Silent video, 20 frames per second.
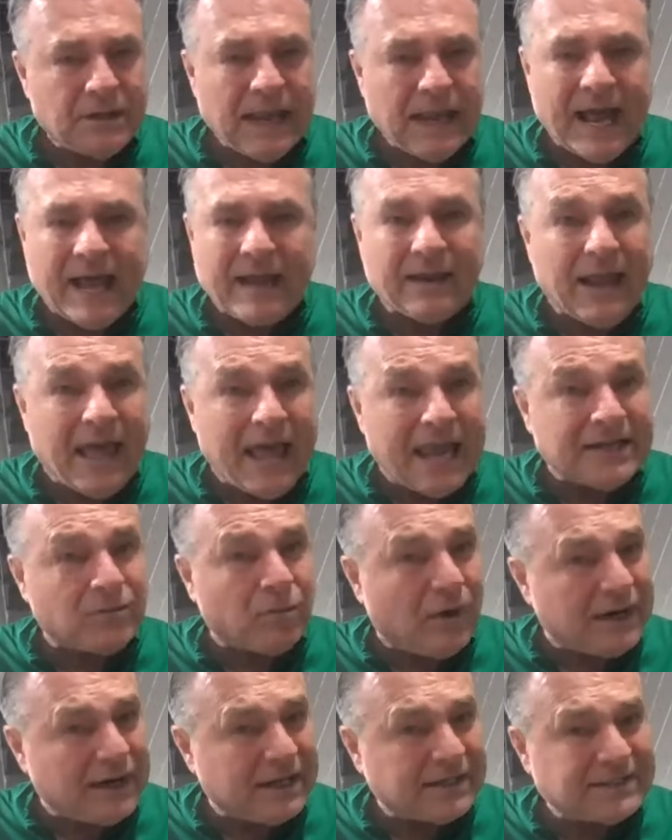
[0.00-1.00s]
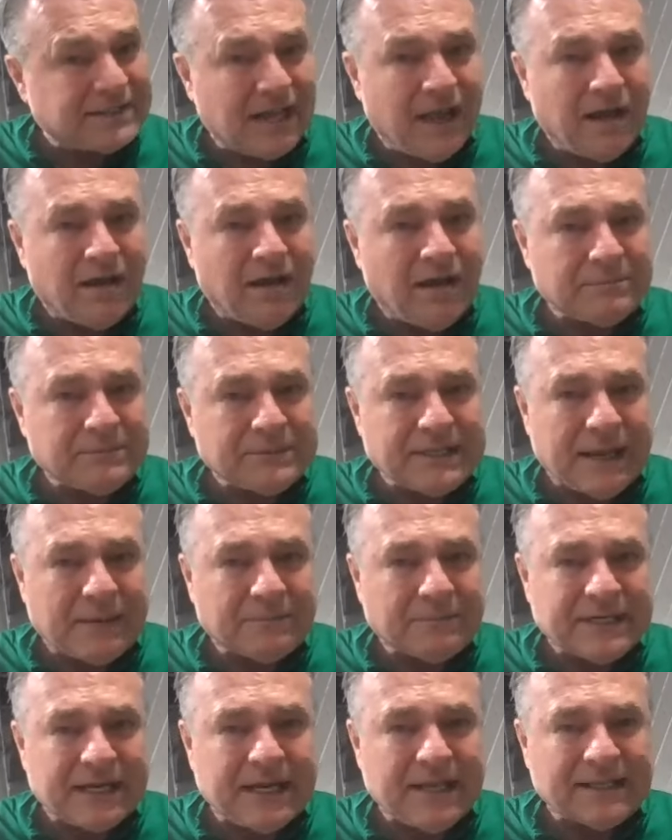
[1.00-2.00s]
I liked what I saw.
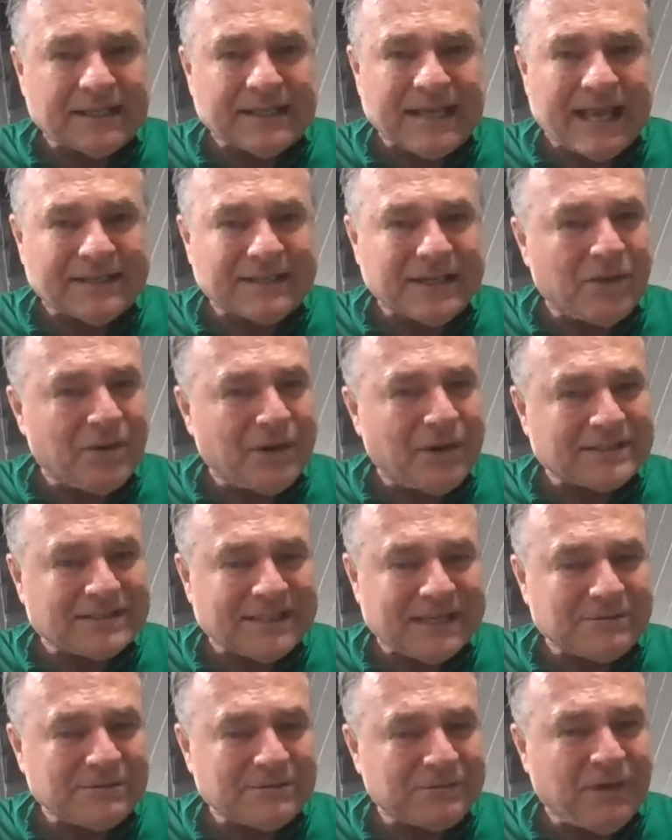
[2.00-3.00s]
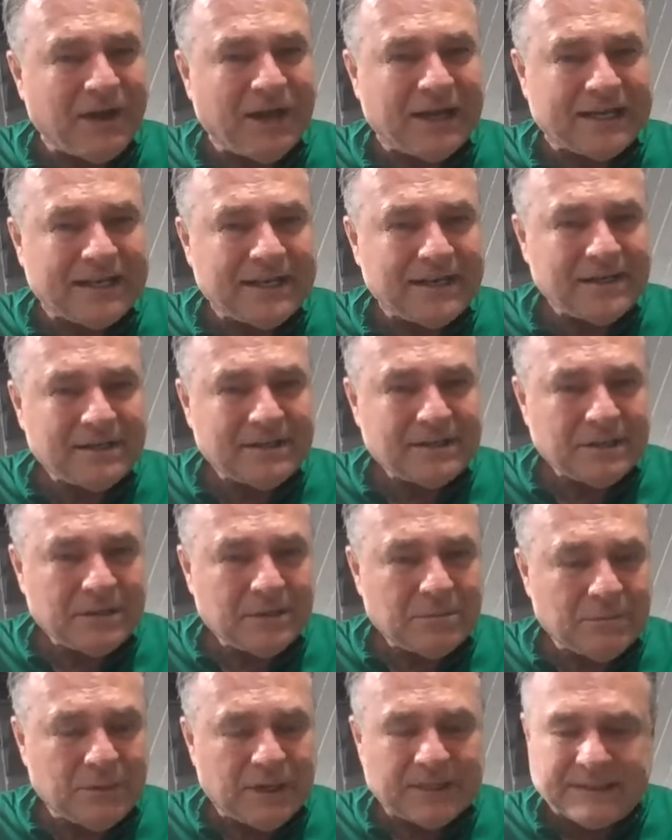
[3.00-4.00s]
I'm telling you, I know it seems funny,
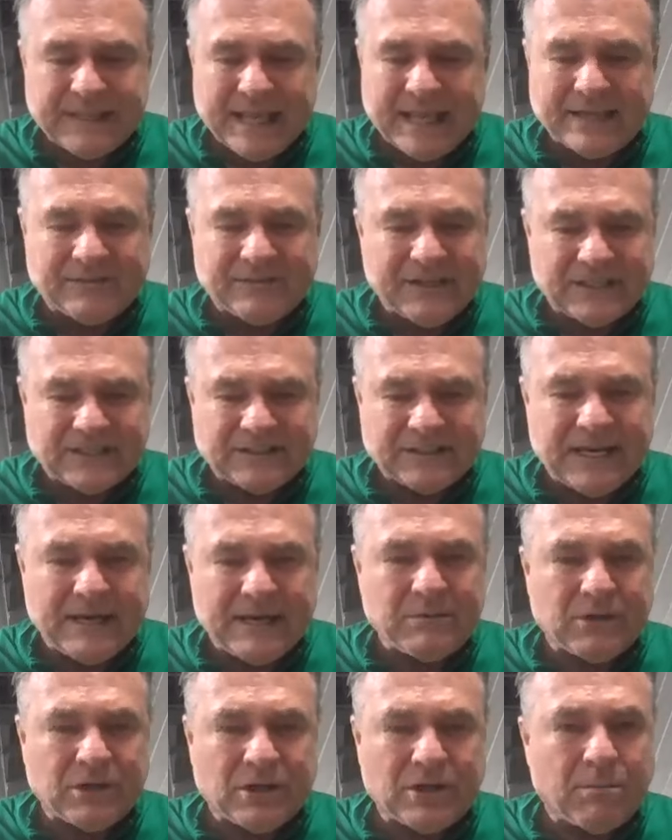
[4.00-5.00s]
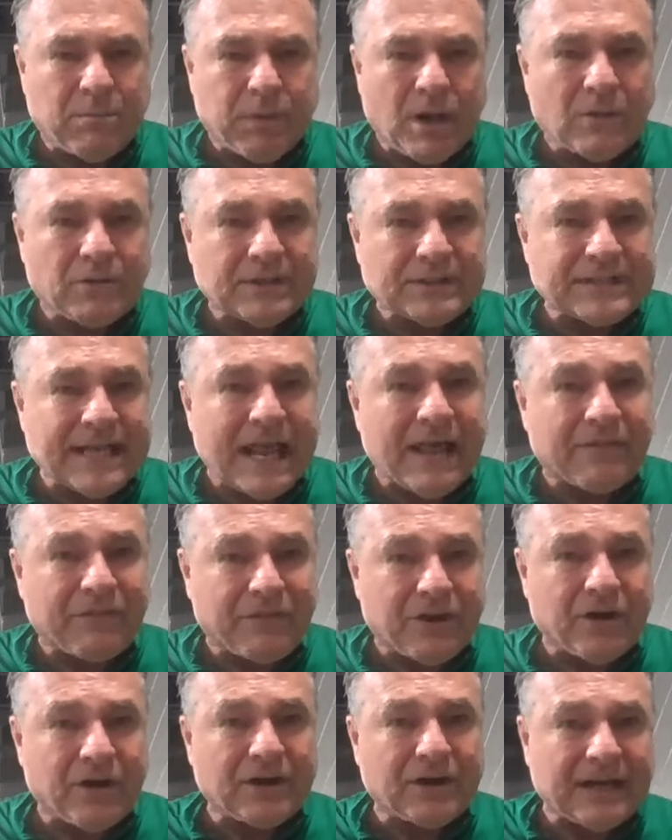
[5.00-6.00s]
but this team could have blown us out
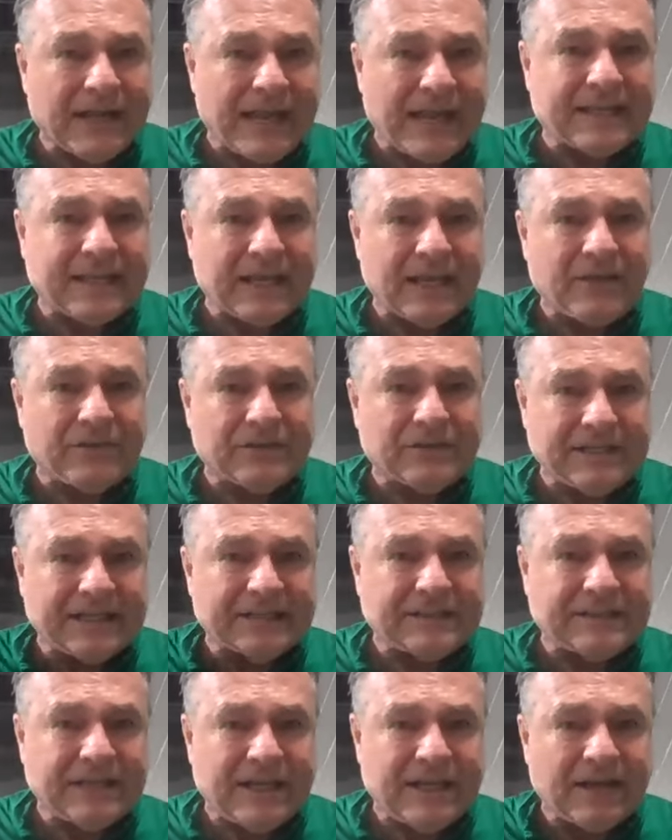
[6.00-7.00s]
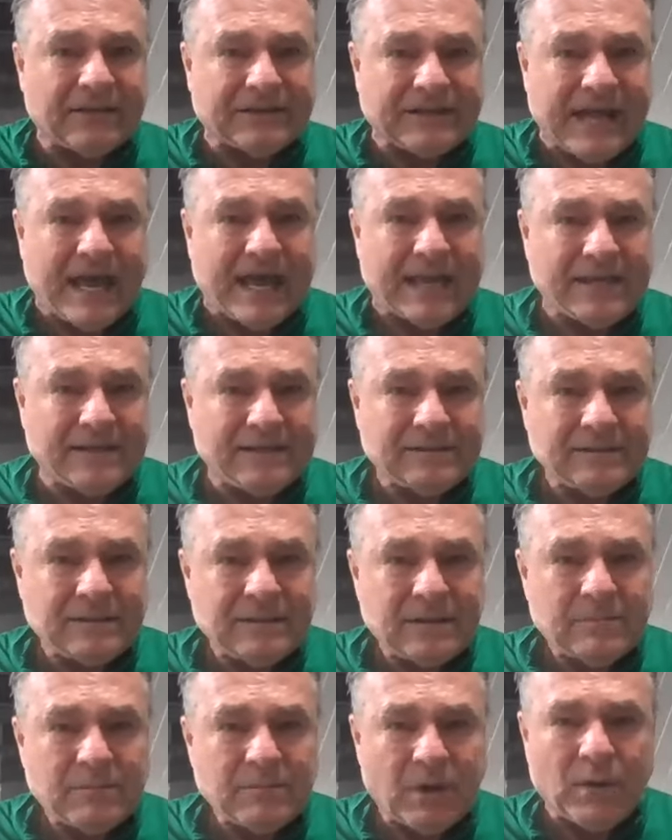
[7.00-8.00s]
30 like the other did the other night.
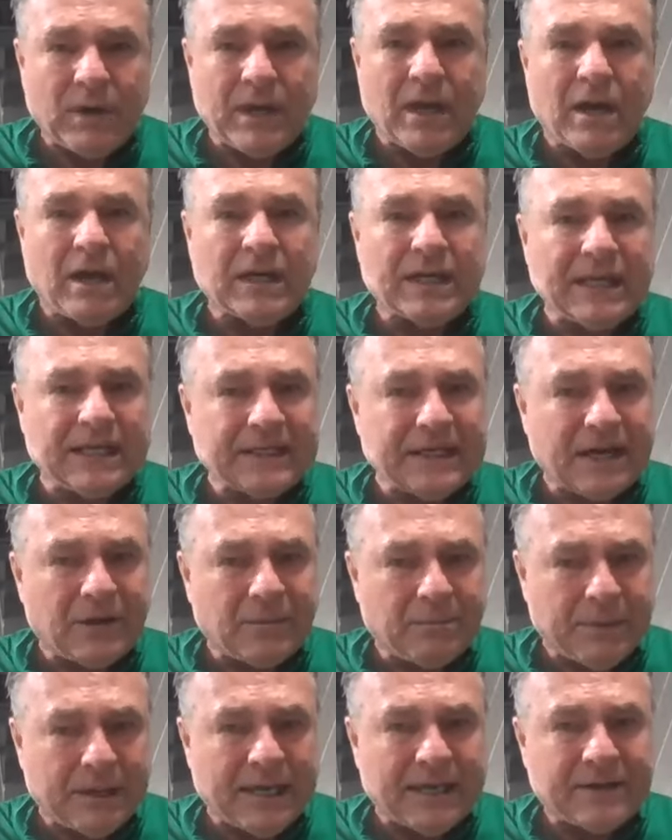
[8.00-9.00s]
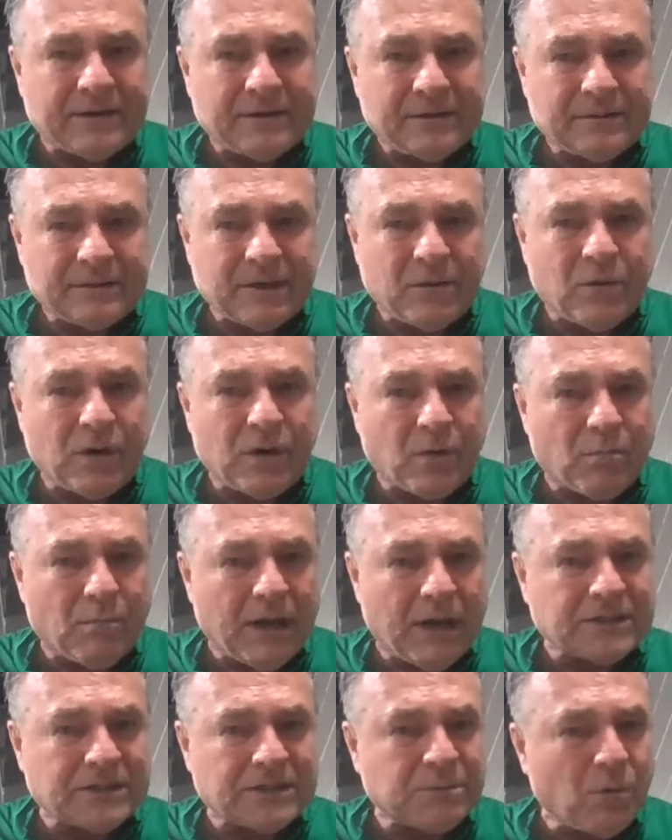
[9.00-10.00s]
But we hung in there better. And we were
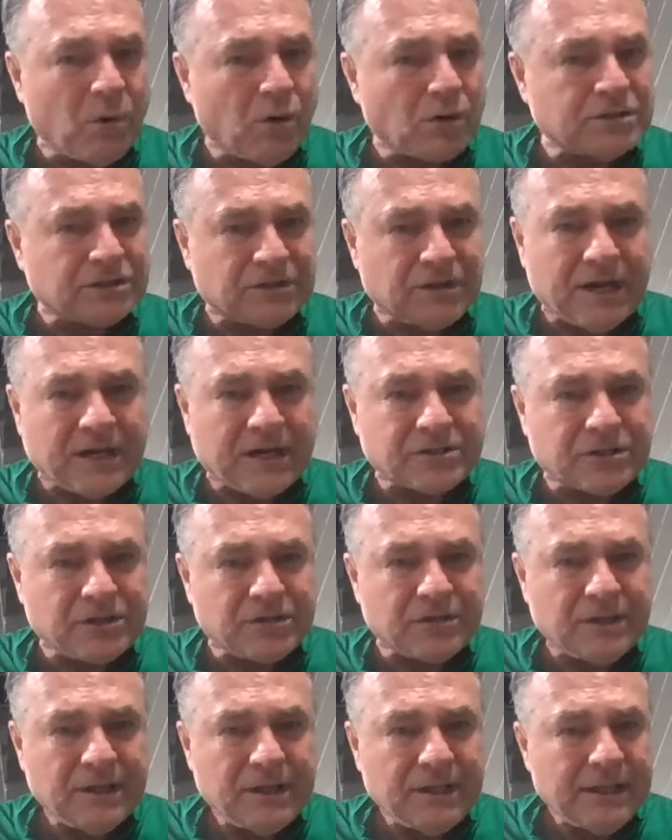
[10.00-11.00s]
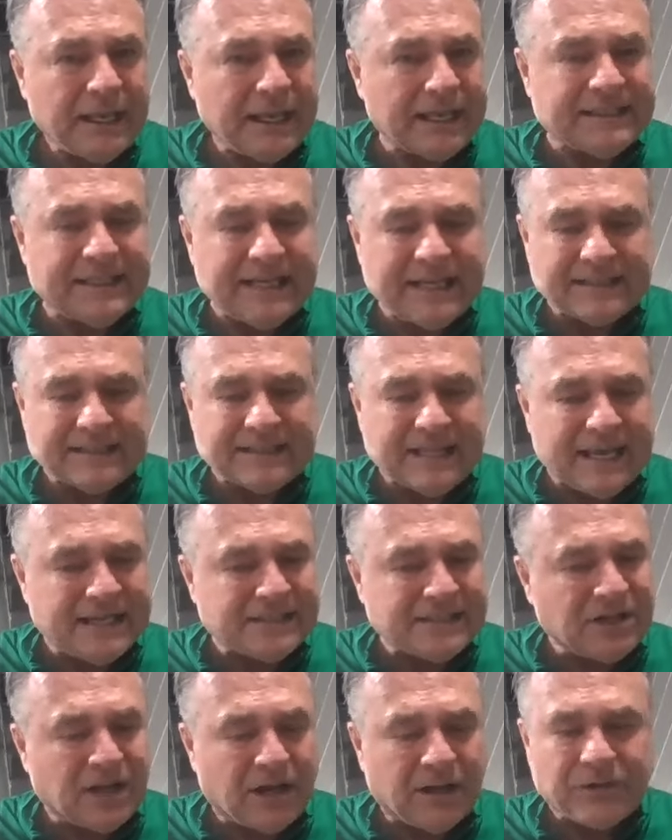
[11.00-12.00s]
much more structured and did
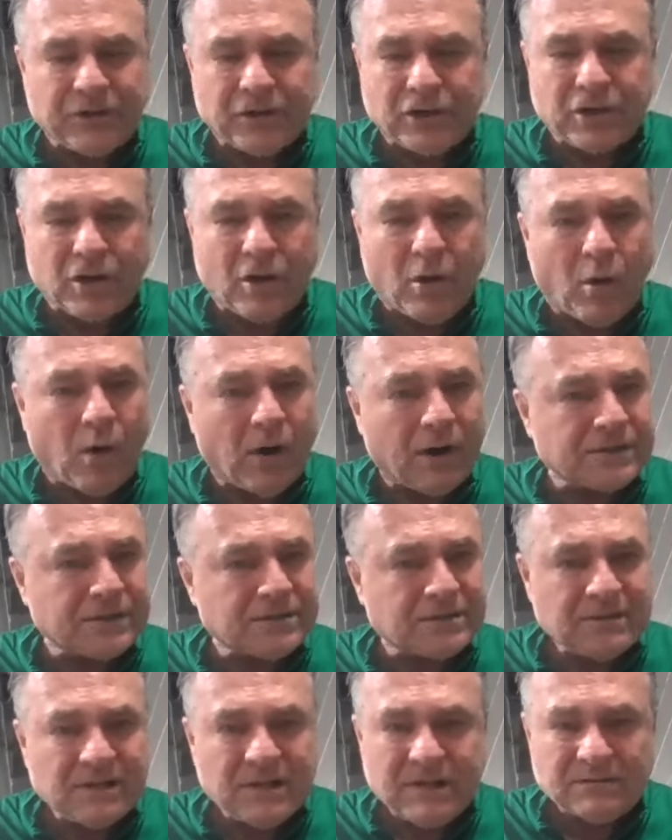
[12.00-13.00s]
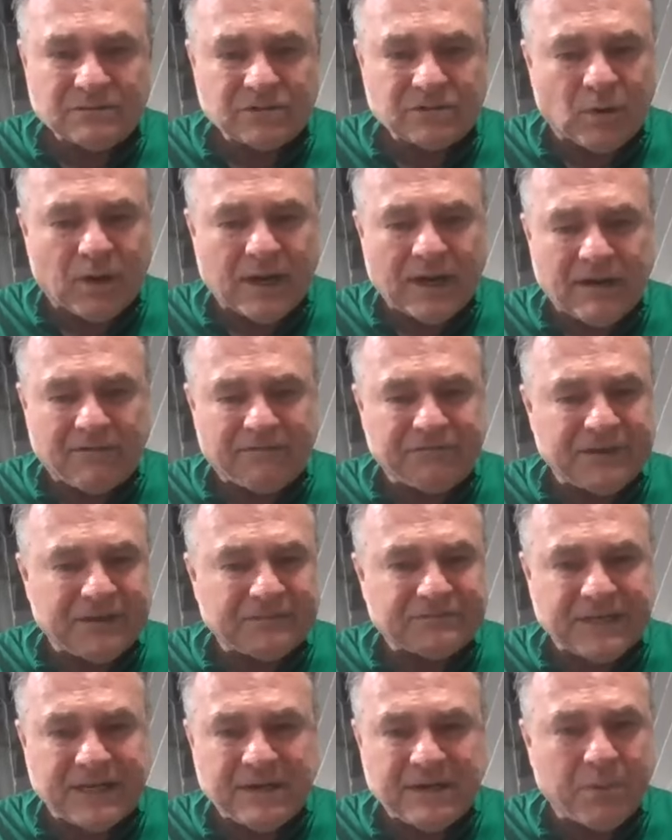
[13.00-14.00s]
things on their court, 12,
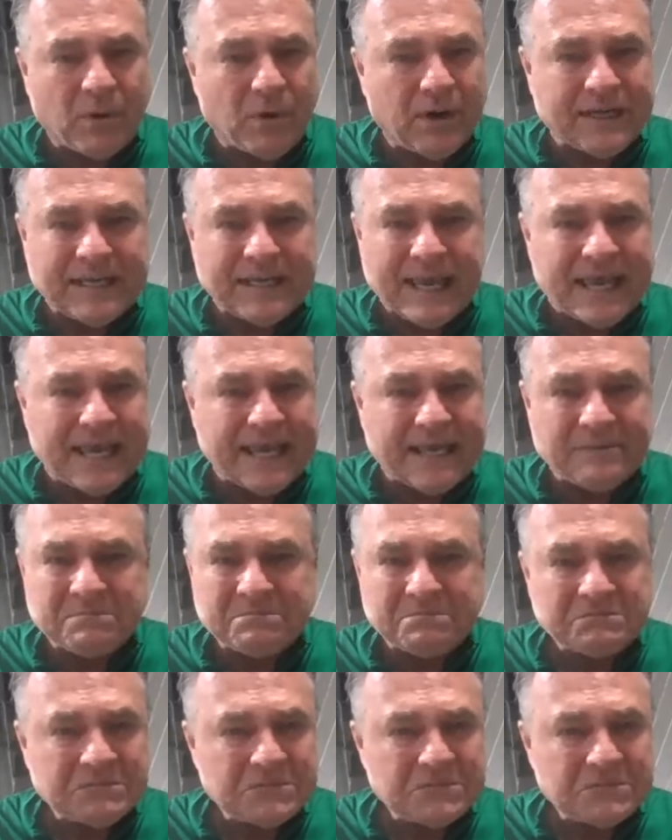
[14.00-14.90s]
15-point game.